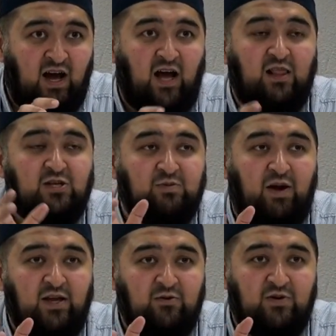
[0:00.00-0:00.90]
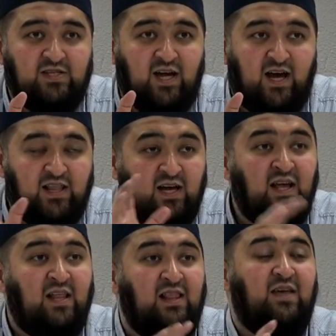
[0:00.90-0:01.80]
Allah subhanahu wa ta'ala
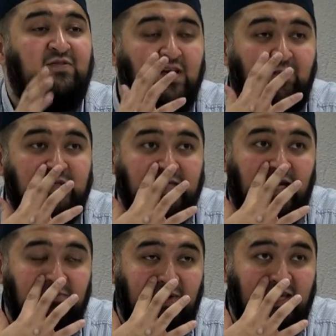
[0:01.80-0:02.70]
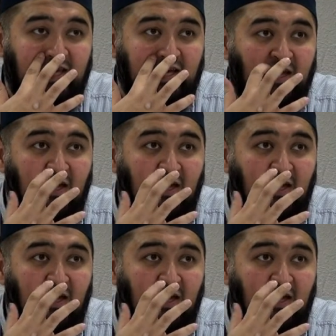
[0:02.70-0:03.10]
lives up to that meaning.